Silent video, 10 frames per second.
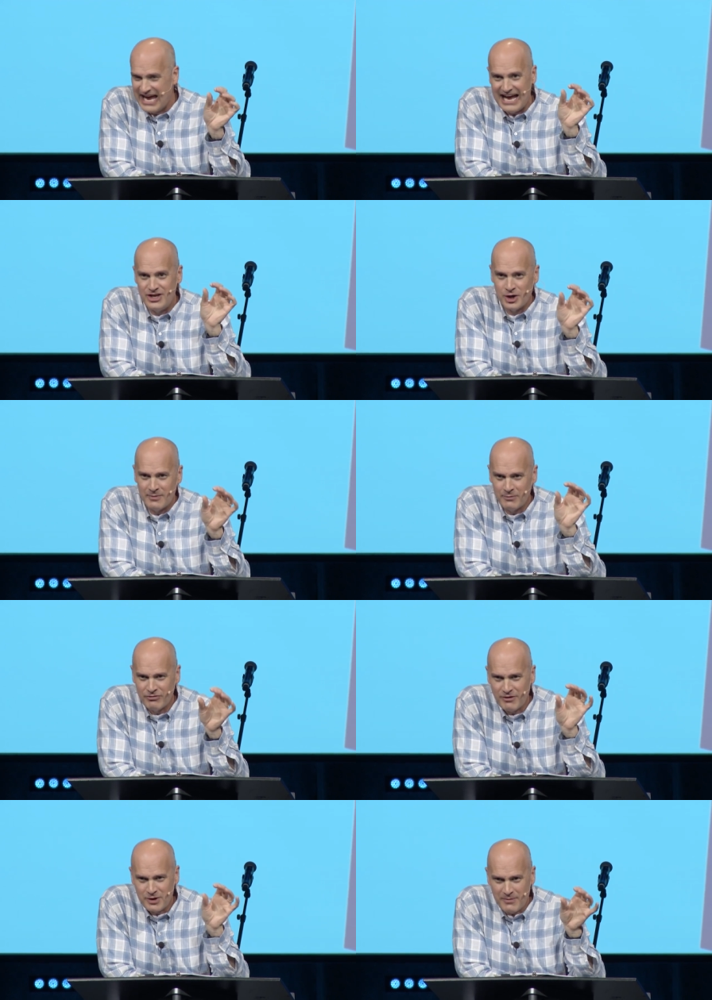And do you remember
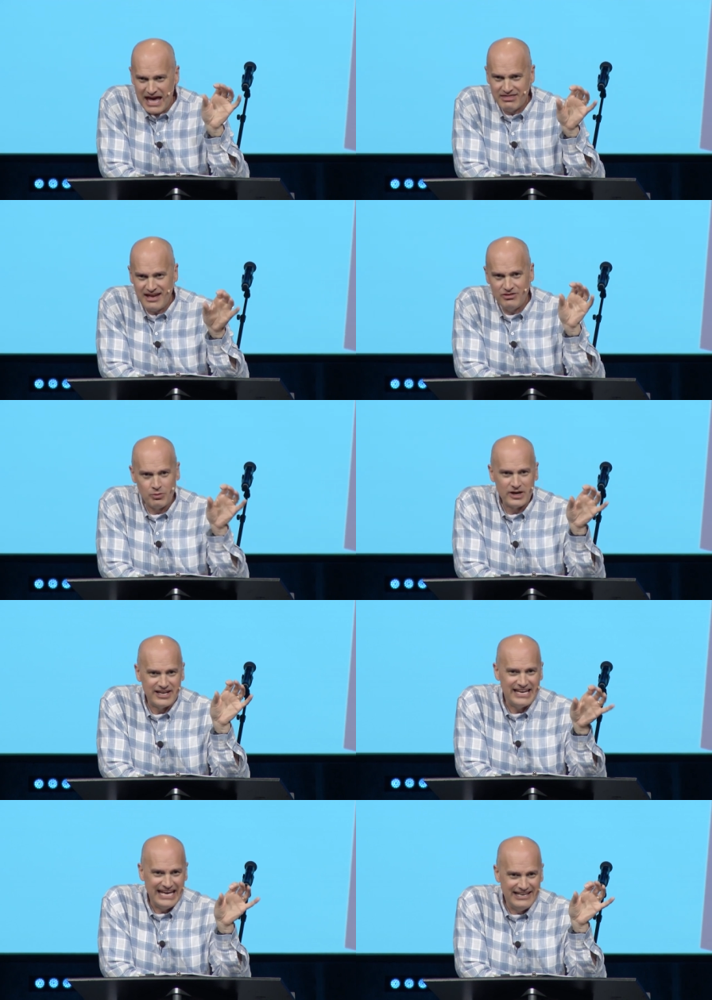from your math days what
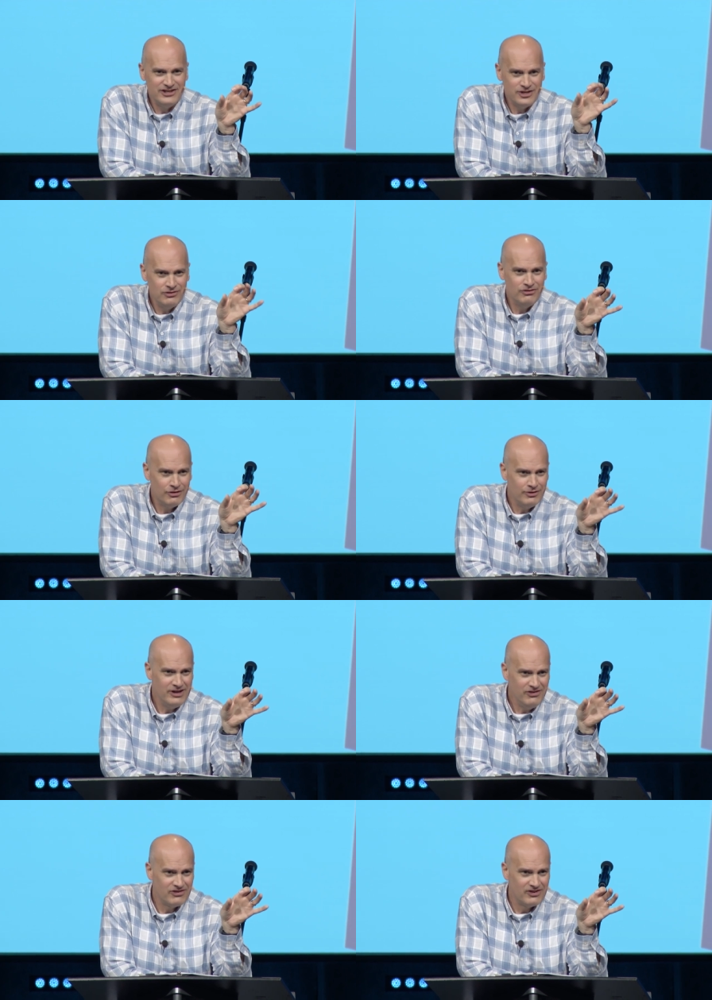an integer
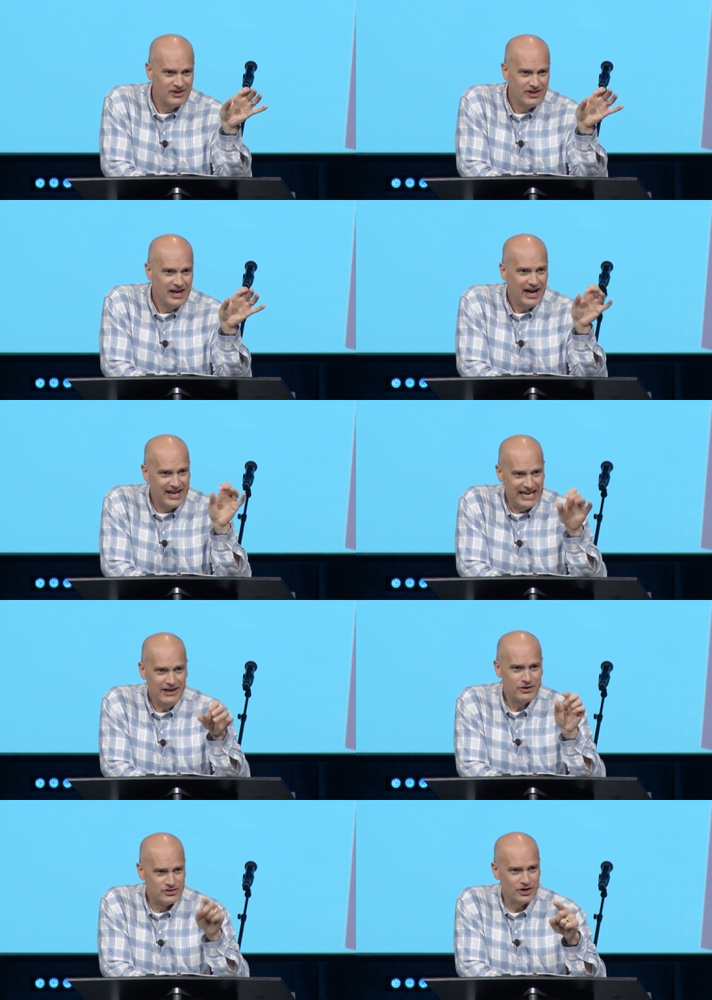is? An
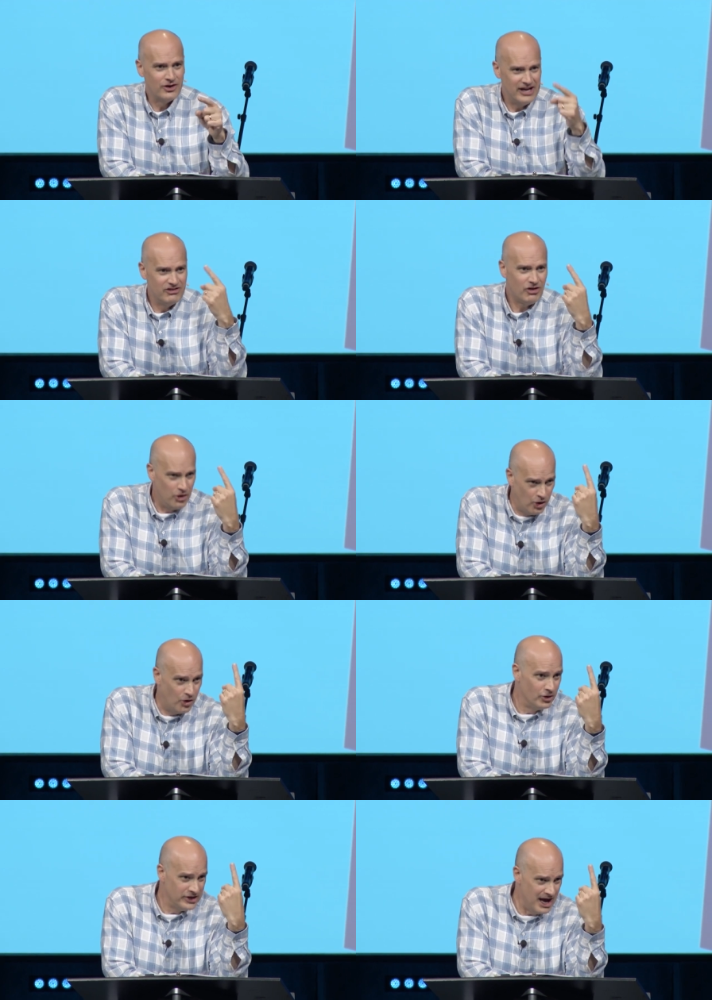integer is a
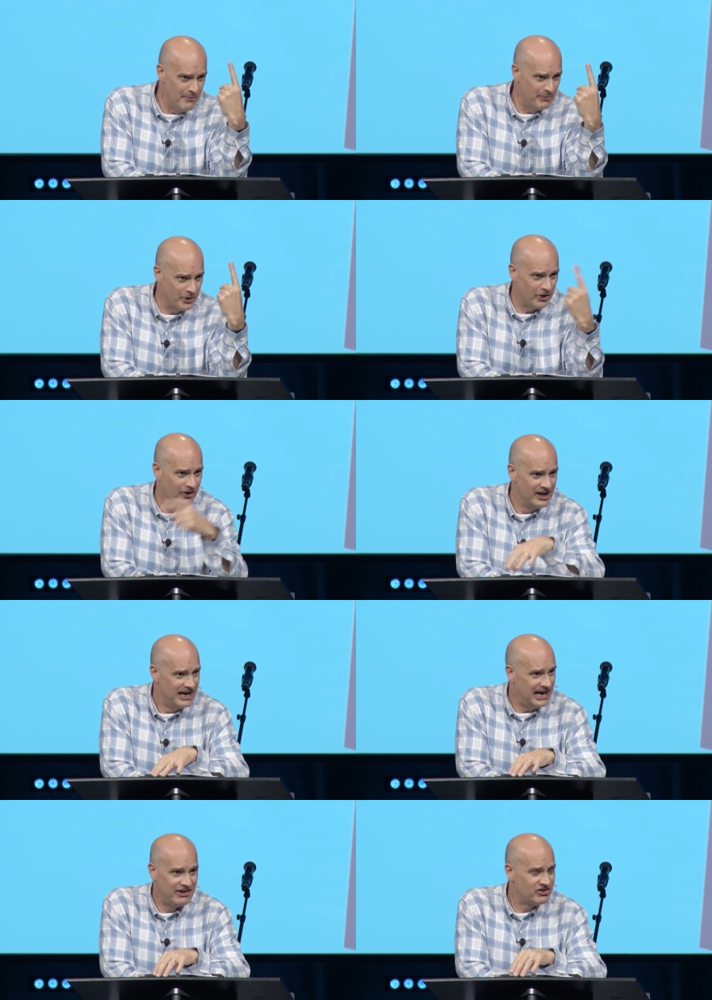whole number.
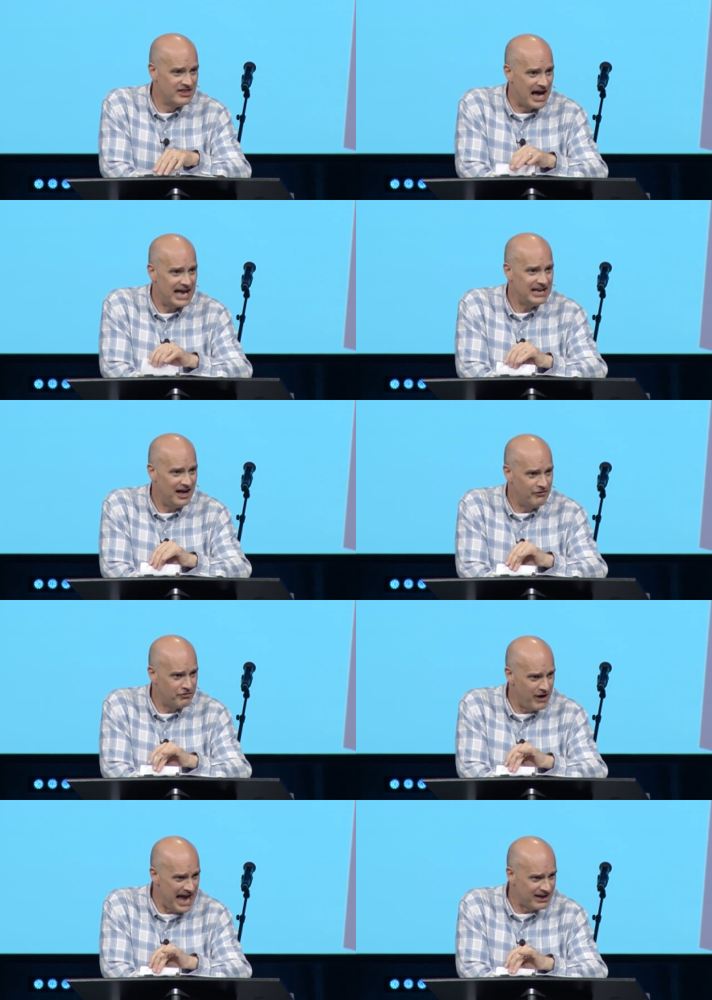It's not a
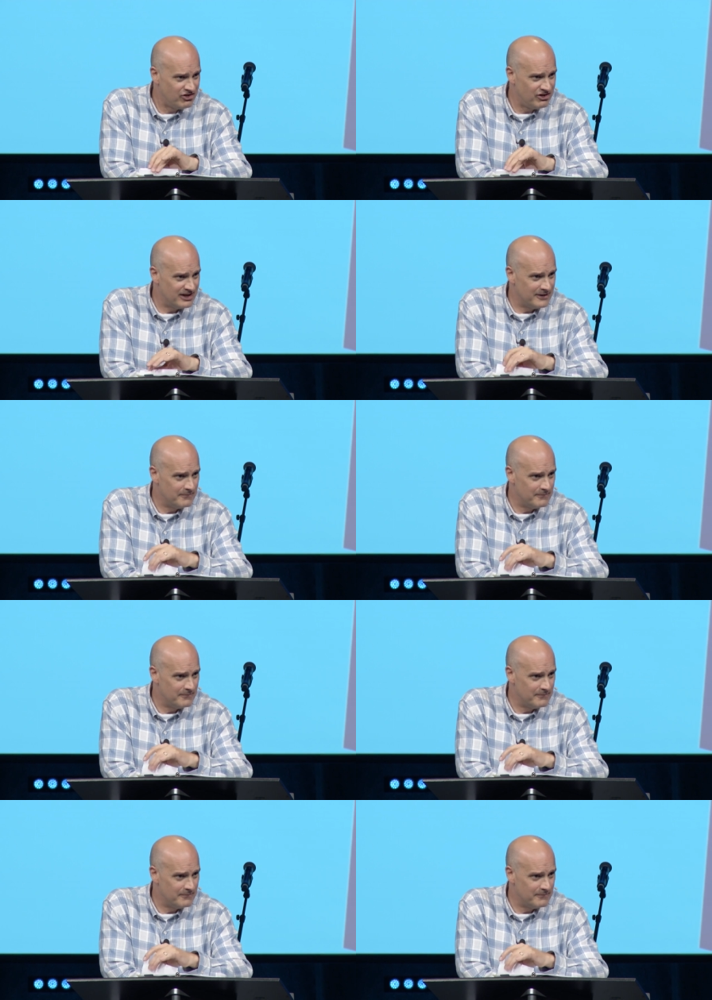fraction.